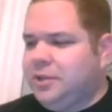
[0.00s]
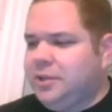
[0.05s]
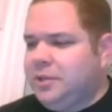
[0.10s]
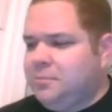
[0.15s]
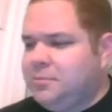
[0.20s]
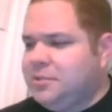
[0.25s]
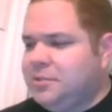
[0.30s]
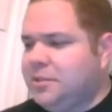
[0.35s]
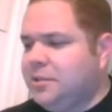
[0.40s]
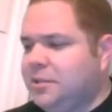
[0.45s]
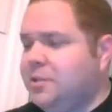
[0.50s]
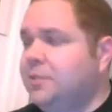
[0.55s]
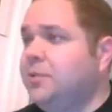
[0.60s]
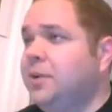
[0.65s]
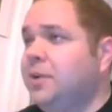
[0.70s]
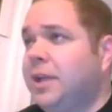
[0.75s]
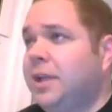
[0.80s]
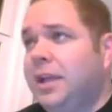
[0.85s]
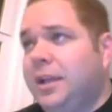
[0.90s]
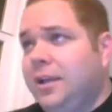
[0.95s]
streams,
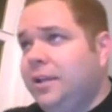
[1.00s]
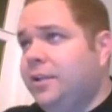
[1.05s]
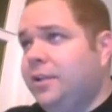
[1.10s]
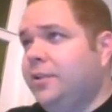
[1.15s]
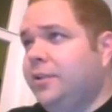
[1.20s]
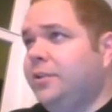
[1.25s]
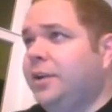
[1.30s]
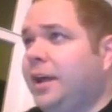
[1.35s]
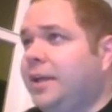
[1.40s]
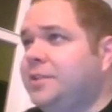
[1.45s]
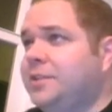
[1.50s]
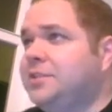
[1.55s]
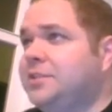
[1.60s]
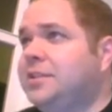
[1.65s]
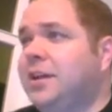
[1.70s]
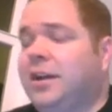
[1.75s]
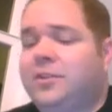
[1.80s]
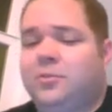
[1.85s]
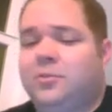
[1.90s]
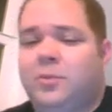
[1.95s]
so your night
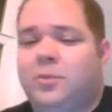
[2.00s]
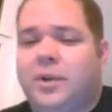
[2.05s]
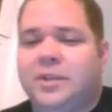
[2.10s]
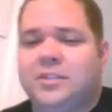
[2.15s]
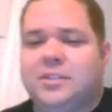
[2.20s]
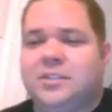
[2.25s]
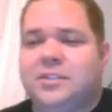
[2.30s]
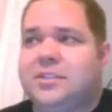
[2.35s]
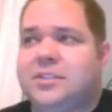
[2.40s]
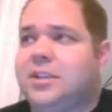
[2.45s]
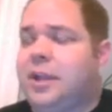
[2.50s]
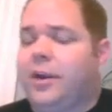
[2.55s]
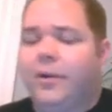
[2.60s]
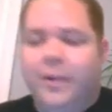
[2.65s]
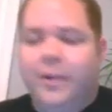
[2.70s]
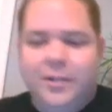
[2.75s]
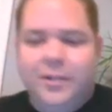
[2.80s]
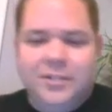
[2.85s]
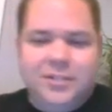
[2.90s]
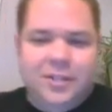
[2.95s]
just got twice as
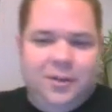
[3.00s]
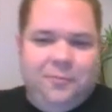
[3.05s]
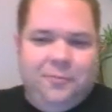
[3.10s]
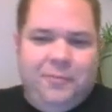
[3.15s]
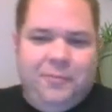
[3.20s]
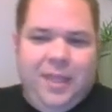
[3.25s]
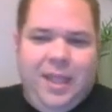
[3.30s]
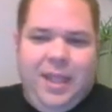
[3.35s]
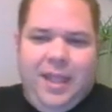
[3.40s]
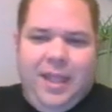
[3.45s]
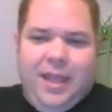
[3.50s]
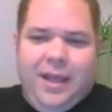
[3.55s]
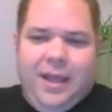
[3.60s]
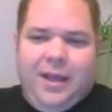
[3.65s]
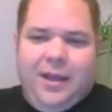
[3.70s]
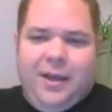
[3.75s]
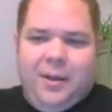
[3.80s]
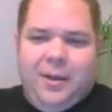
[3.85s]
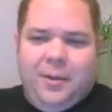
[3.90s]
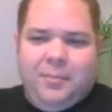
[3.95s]
scary. So,
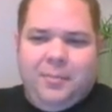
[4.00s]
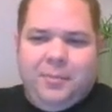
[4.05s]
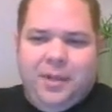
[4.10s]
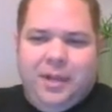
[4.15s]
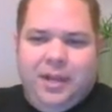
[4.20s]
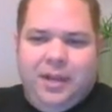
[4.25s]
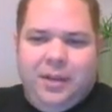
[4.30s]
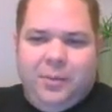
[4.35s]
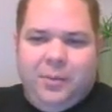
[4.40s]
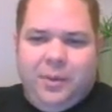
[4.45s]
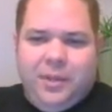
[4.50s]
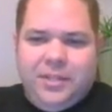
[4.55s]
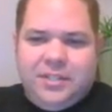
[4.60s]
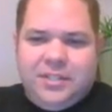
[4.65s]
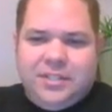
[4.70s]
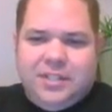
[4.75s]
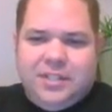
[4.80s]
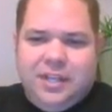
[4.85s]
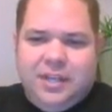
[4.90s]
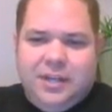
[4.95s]
but
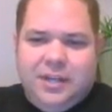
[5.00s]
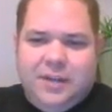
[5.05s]
anyways,